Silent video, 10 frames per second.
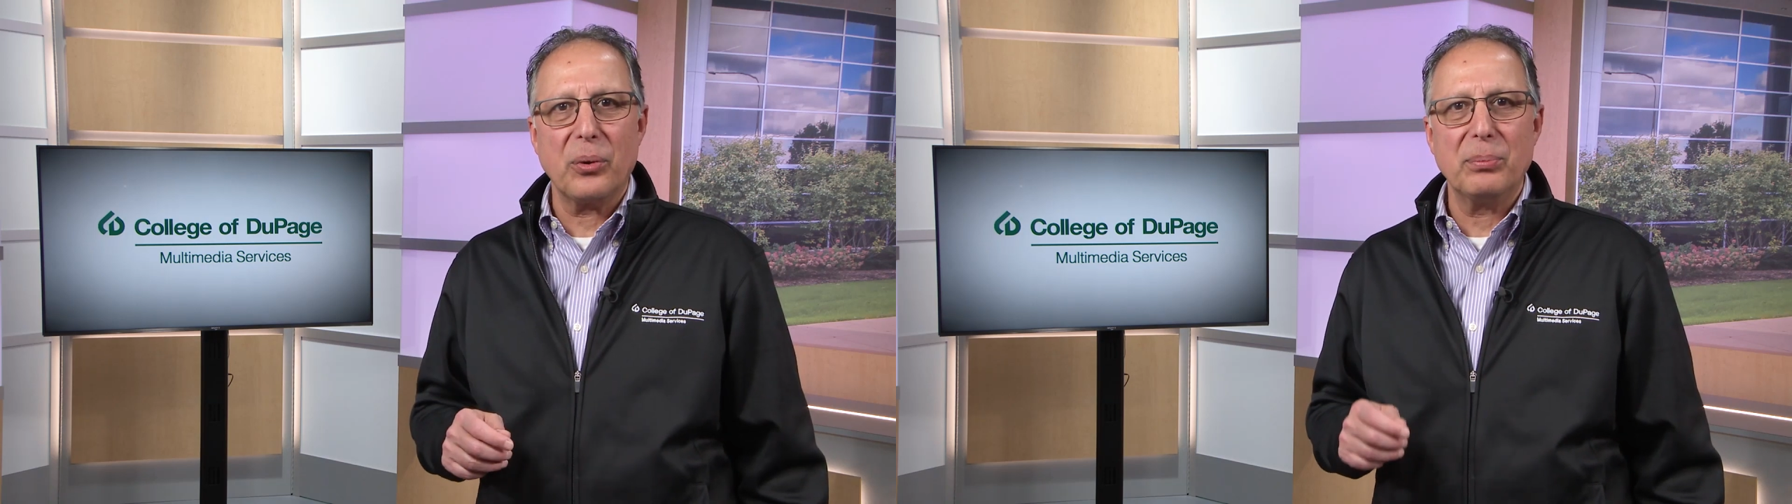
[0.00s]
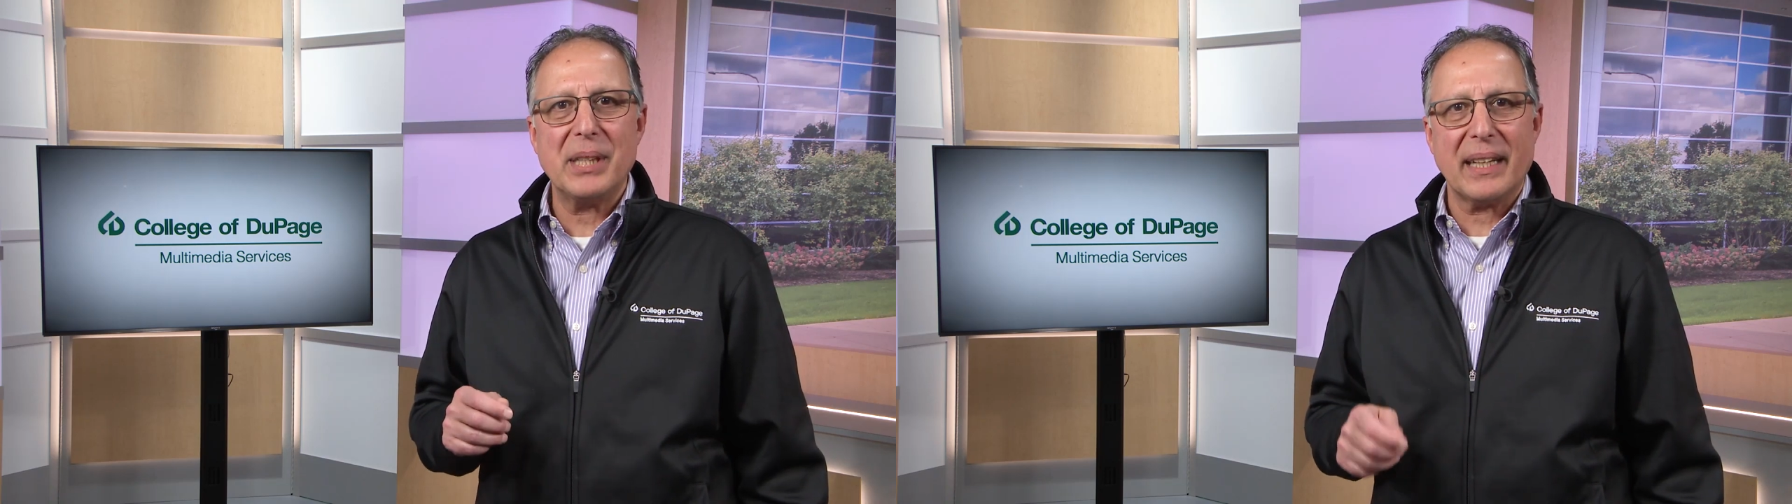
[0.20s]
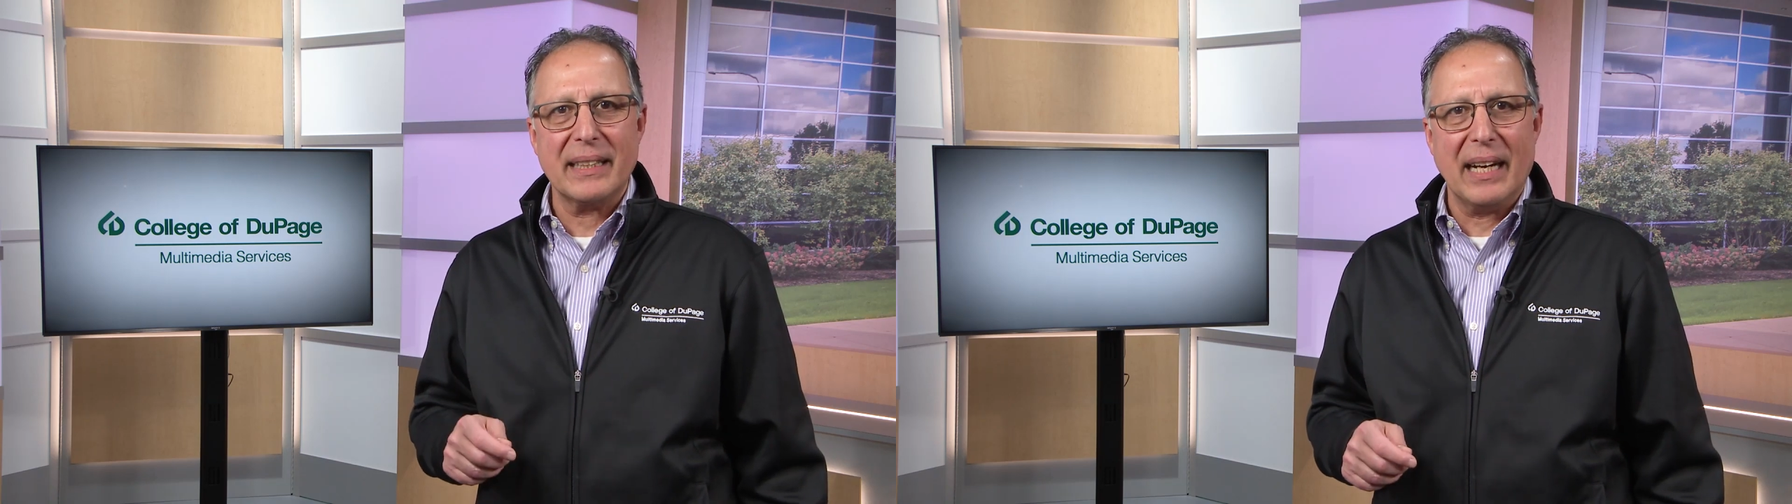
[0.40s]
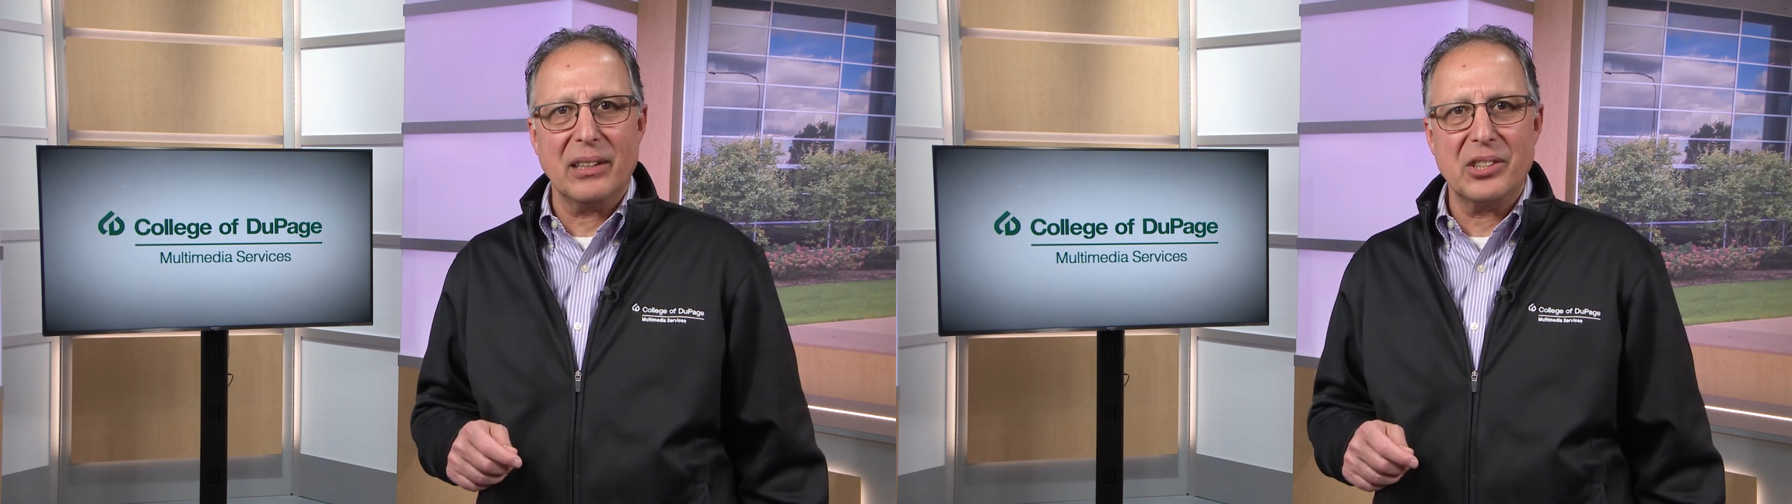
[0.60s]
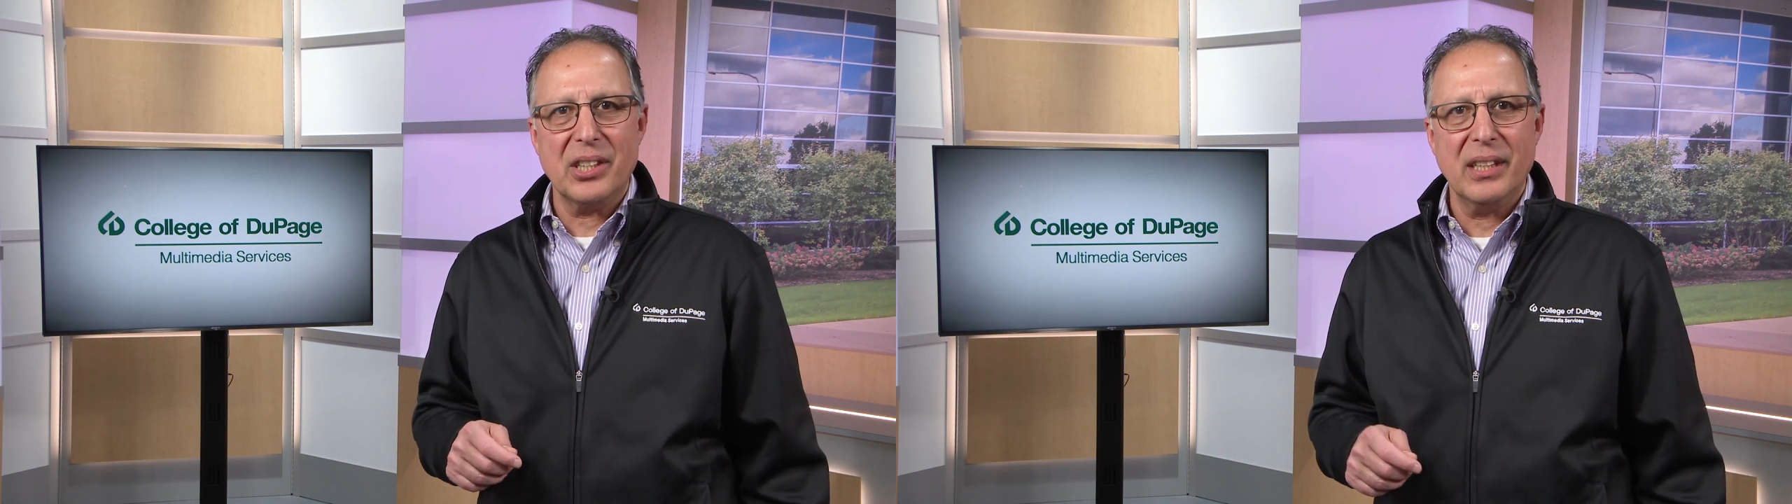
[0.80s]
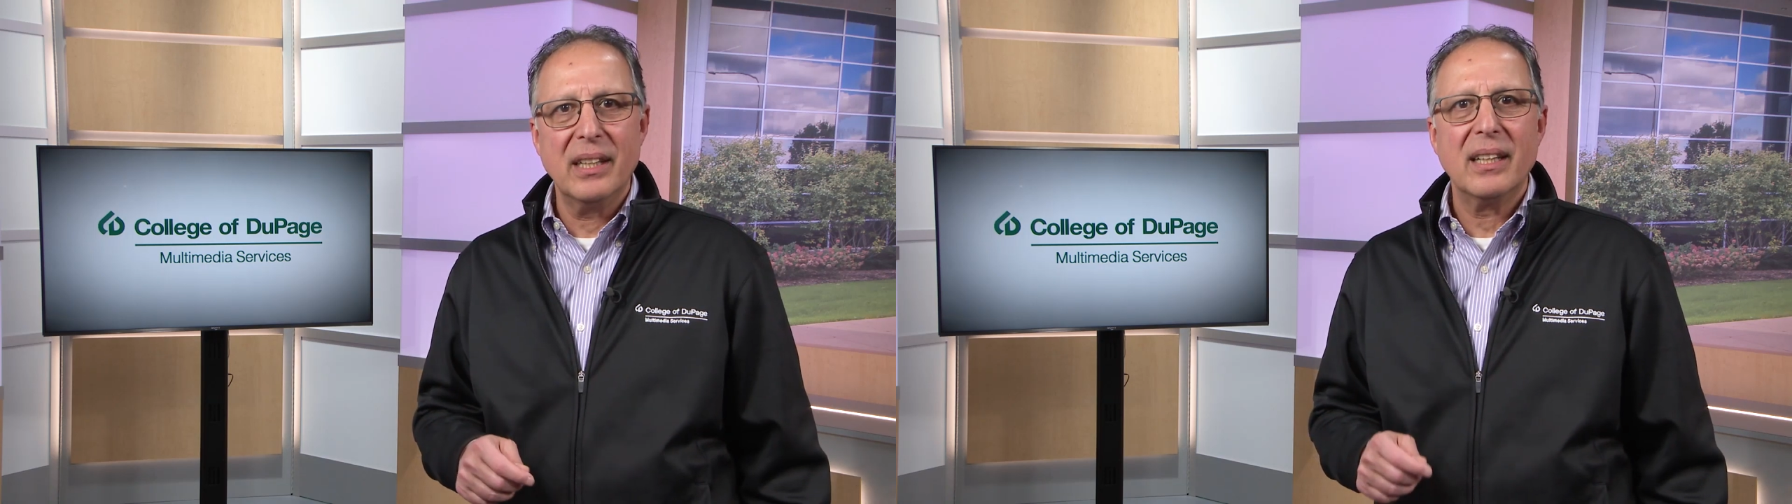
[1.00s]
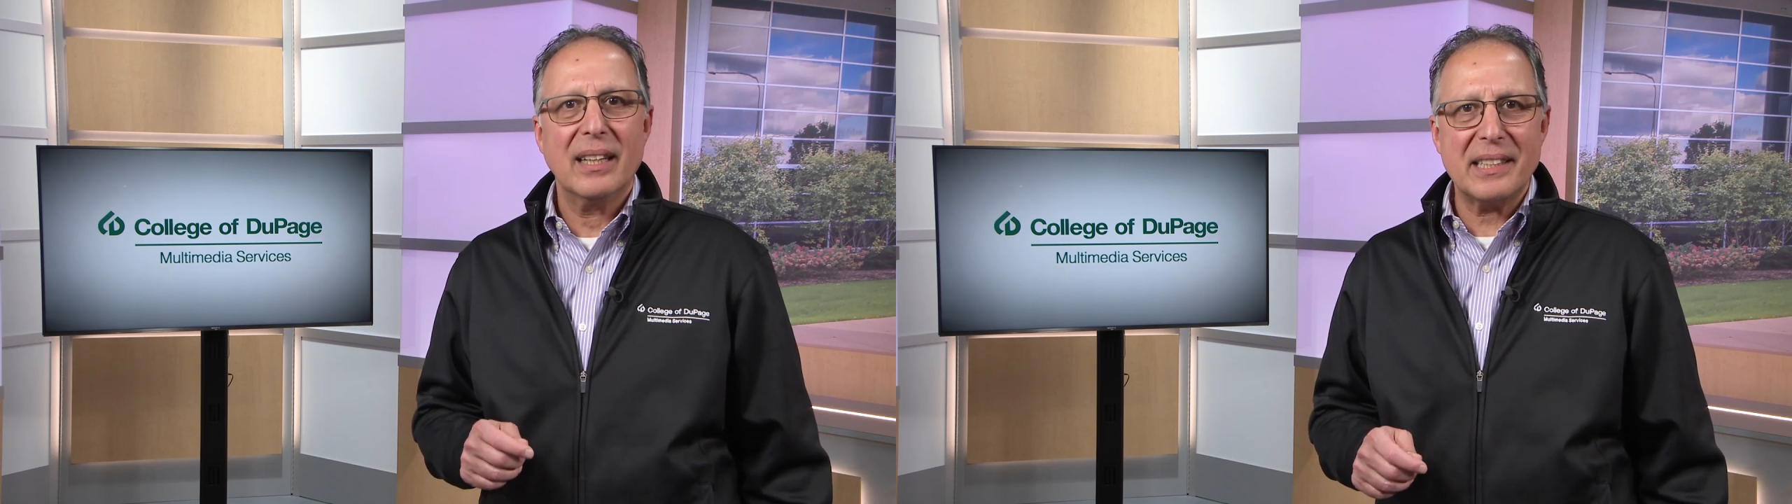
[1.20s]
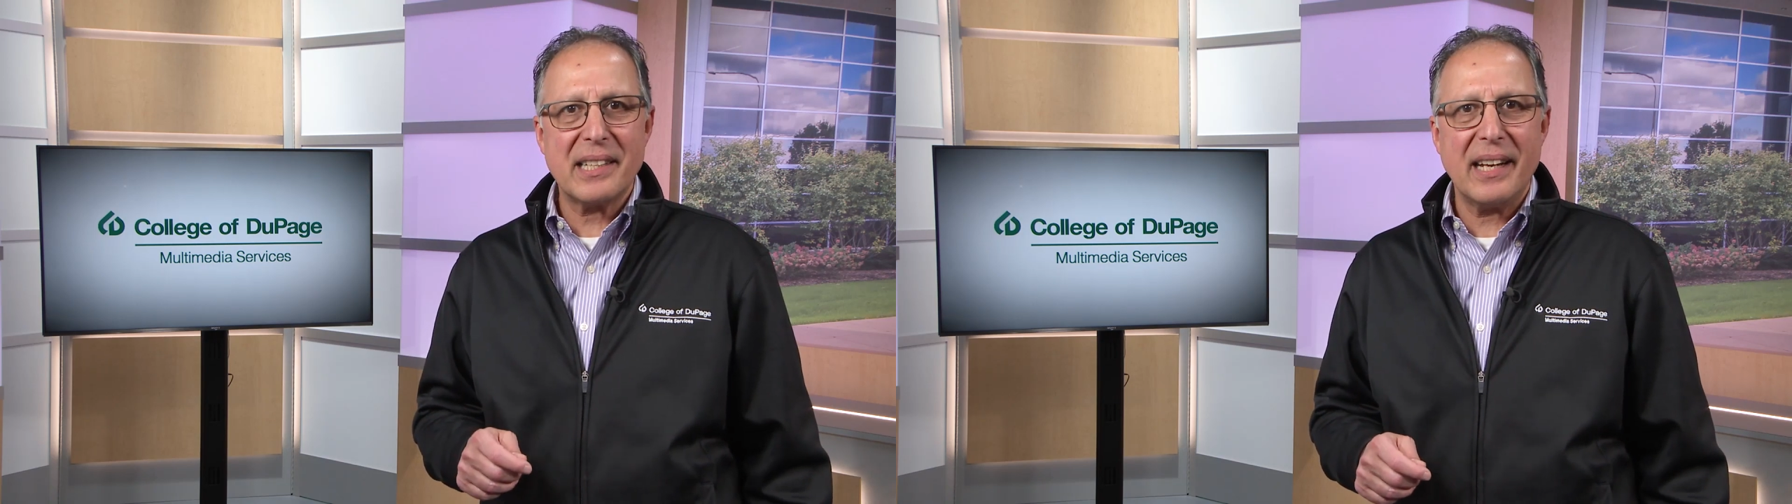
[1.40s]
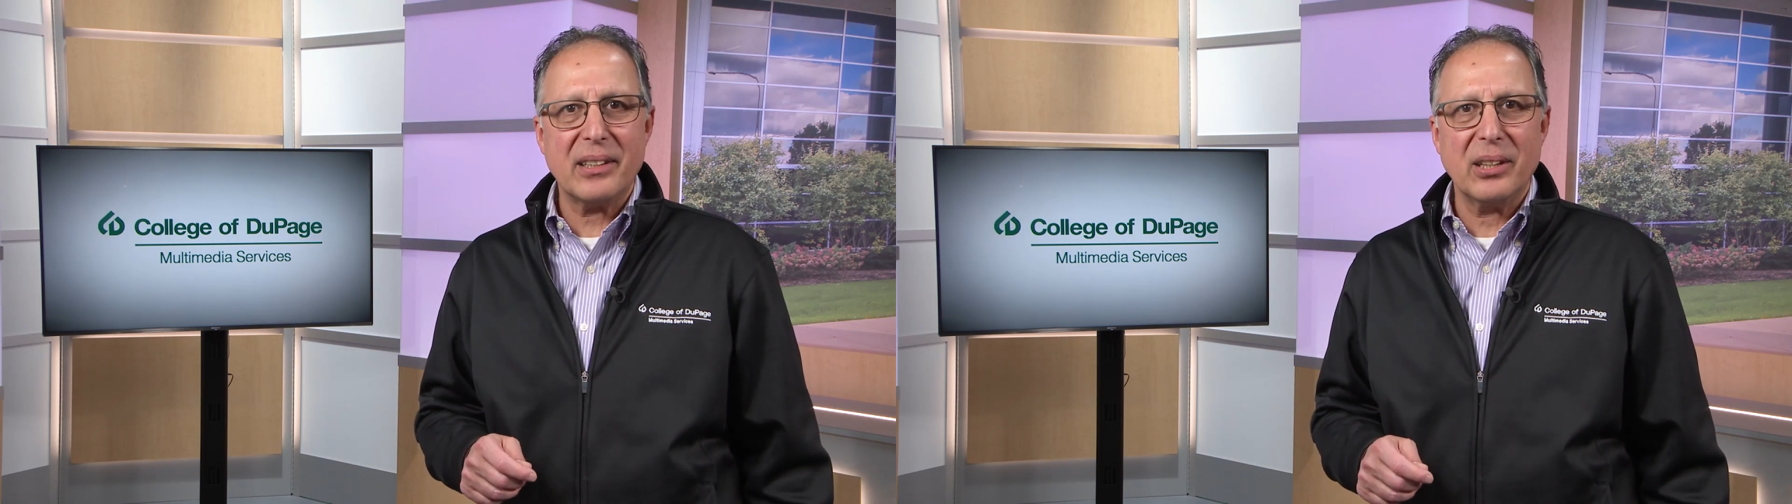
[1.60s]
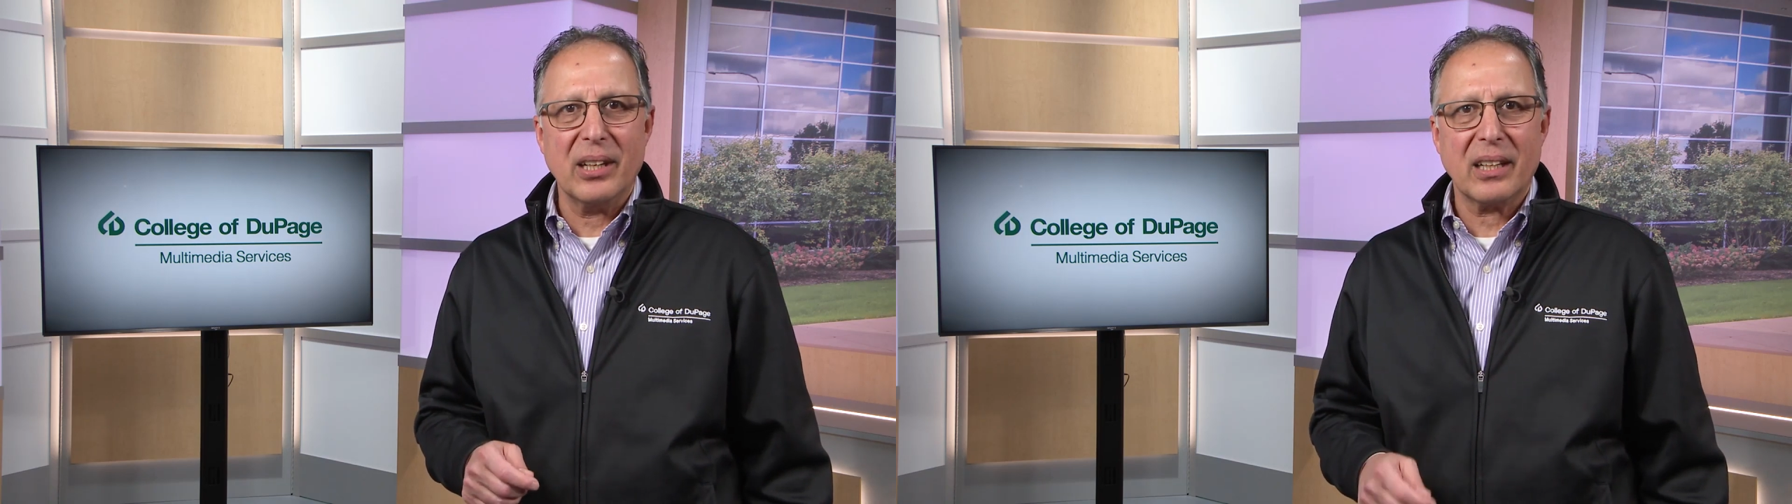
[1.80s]
room technology. Let's take a
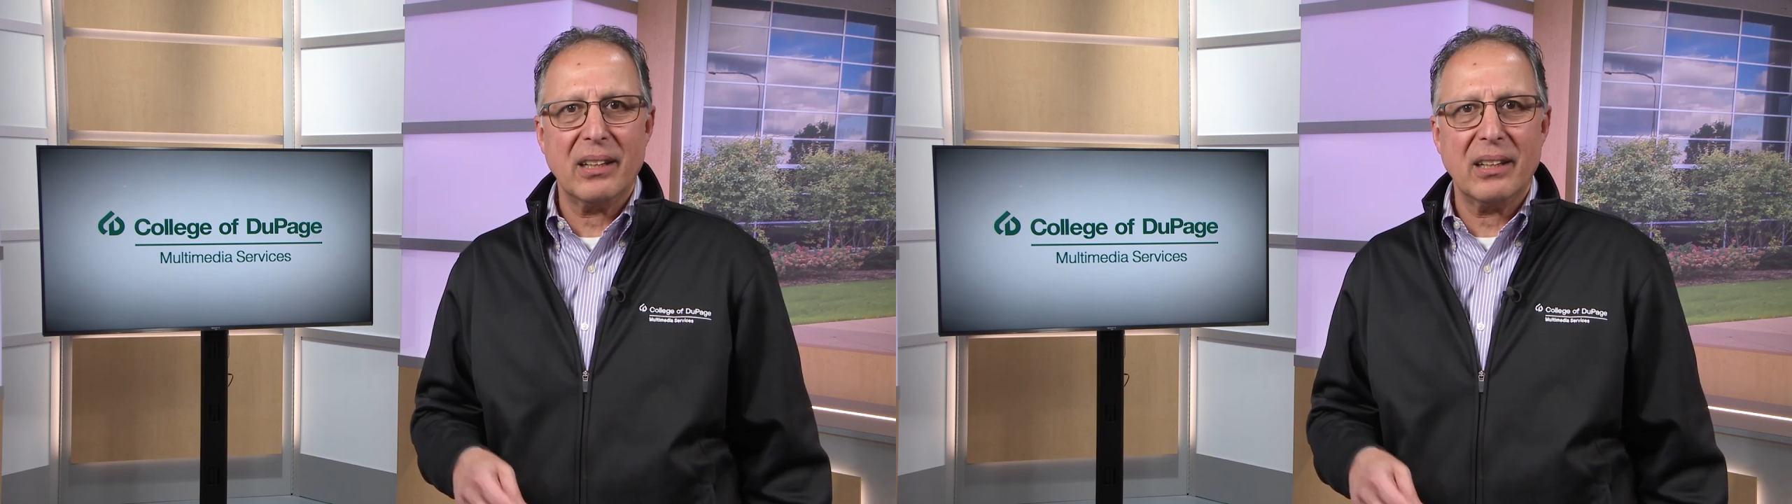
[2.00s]
look.